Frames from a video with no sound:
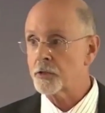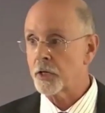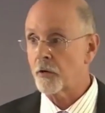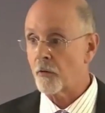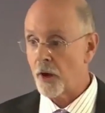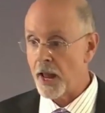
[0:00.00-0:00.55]

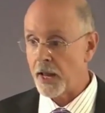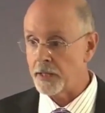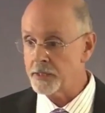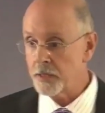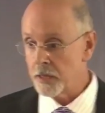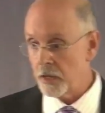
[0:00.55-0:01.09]
development,
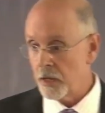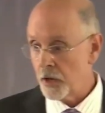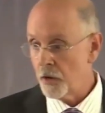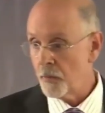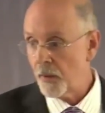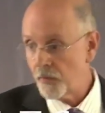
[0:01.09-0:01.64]
and
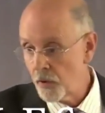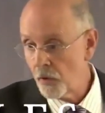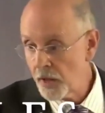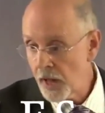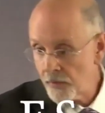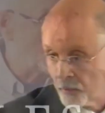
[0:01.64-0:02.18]
sales and
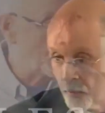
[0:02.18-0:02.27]
marketing.